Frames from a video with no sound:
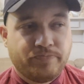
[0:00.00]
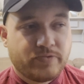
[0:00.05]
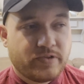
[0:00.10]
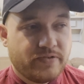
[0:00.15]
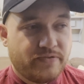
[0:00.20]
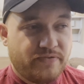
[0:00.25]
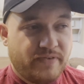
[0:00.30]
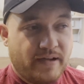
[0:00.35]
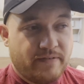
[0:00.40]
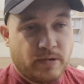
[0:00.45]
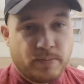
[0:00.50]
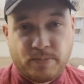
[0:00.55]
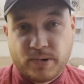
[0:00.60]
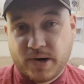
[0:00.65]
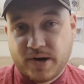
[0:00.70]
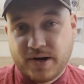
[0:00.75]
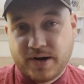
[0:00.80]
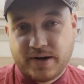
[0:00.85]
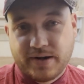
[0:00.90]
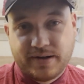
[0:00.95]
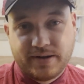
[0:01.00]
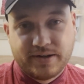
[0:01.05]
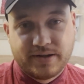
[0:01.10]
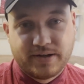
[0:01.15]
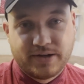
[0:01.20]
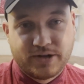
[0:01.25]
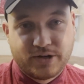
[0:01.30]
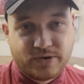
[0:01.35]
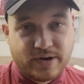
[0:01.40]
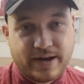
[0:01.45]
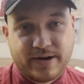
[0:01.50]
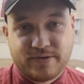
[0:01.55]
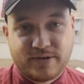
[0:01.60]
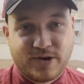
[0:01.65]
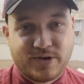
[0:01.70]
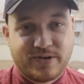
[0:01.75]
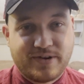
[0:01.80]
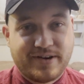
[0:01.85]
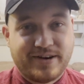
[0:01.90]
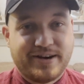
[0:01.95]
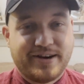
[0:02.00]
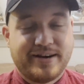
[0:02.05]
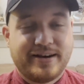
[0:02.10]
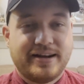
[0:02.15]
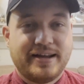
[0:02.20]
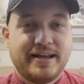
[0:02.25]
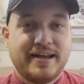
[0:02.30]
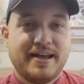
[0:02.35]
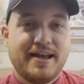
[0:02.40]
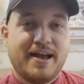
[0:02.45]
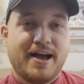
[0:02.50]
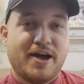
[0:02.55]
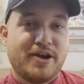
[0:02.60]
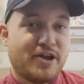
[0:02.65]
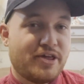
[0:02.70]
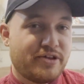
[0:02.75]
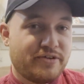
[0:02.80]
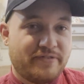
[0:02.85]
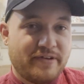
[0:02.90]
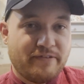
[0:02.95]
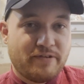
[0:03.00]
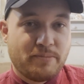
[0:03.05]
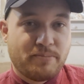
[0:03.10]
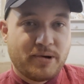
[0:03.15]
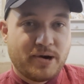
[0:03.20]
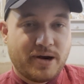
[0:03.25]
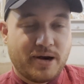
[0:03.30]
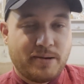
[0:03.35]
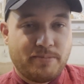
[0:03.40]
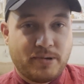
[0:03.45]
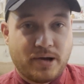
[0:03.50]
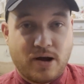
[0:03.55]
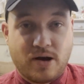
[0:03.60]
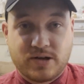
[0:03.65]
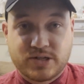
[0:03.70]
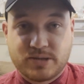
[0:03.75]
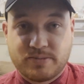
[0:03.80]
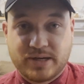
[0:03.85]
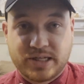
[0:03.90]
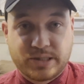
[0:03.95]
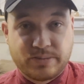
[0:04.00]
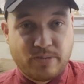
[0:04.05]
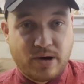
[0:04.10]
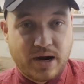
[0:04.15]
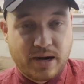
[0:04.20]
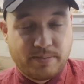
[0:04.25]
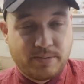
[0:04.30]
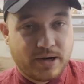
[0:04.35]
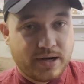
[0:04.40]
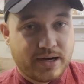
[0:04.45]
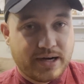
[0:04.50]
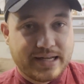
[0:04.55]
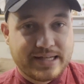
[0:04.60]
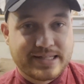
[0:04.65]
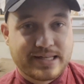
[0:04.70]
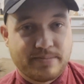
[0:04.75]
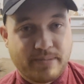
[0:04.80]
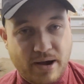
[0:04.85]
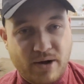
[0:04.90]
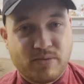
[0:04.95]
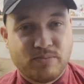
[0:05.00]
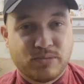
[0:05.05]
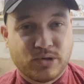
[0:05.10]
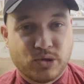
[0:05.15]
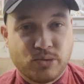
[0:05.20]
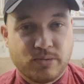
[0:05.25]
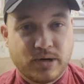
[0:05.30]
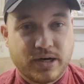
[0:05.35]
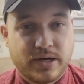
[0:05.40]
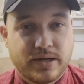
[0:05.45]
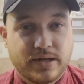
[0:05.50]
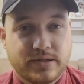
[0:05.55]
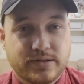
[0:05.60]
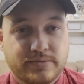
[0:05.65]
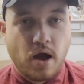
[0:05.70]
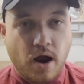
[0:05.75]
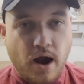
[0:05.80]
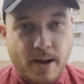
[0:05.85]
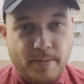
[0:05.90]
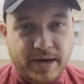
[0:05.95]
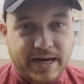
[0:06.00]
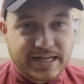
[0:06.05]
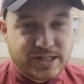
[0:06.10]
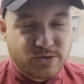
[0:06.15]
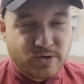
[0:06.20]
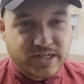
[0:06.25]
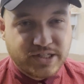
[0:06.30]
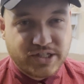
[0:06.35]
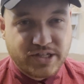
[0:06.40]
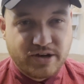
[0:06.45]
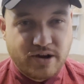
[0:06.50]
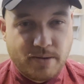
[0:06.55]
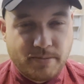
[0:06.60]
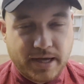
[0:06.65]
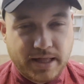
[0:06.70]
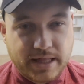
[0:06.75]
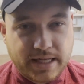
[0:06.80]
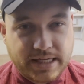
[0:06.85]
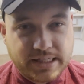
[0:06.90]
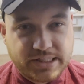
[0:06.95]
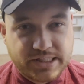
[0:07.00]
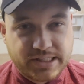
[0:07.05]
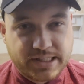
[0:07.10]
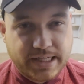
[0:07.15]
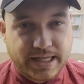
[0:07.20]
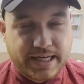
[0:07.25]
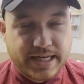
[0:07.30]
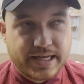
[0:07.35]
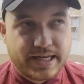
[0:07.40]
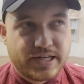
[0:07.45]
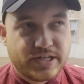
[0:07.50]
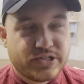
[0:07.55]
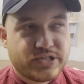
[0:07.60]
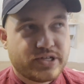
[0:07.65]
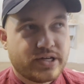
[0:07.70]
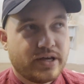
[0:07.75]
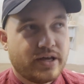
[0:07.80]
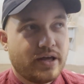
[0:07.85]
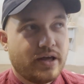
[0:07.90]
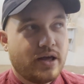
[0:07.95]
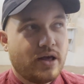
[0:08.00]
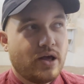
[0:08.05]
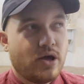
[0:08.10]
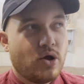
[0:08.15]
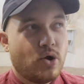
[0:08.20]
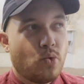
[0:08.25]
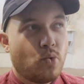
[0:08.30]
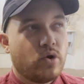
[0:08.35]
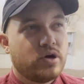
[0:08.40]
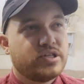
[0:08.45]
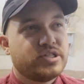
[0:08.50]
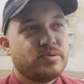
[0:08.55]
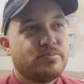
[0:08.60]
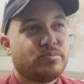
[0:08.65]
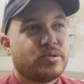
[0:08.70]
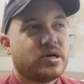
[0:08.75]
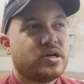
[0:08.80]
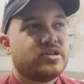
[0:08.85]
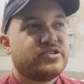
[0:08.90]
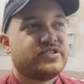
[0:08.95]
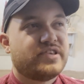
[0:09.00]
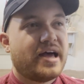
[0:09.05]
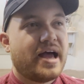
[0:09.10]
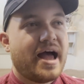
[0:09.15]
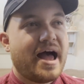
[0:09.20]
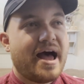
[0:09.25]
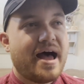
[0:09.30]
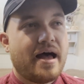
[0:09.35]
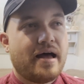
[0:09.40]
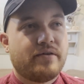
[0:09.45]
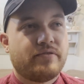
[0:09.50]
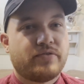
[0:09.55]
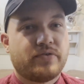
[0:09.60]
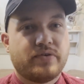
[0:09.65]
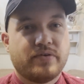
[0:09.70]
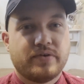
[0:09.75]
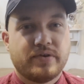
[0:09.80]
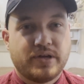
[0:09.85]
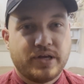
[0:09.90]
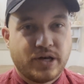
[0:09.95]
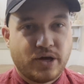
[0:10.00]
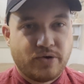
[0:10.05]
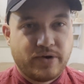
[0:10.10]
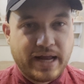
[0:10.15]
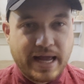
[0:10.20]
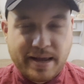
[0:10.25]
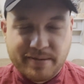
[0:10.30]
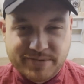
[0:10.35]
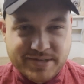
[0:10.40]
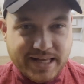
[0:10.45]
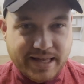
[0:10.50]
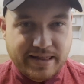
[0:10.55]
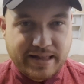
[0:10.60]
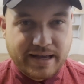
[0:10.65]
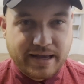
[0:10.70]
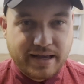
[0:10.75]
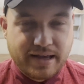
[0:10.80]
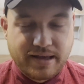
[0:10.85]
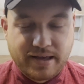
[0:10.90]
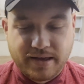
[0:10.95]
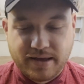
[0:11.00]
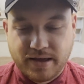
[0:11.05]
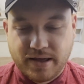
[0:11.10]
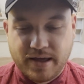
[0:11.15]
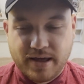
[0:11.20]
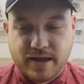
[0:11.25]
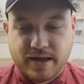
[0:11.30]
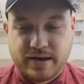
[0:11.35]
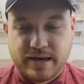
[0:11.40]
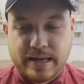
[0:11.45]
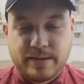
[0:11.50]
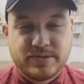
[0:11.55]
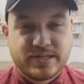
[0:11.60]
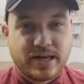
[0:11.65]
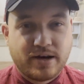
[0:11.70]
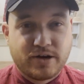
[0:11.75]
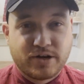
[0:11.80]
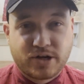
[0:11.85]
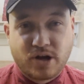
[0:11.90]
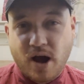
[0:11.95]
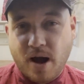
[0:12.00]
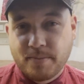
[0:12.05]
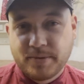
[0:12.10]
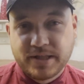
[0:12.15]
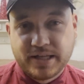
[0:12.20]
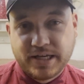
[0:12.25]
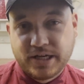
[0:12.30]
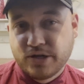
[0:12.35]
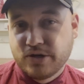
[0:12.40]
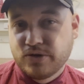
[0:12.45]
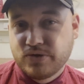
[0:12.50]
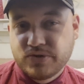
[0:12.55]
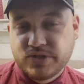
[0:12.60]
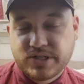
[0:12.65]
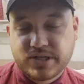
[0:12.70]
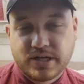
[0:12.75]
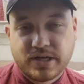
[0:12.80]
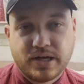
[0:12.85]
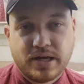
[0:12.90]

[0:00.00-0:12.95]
favorite bird, greater roadrunner, another favorite bird, but also my spark bird is the mountain bluebird. All right, my next question on my list is, what are some birds that have, names that are commonly used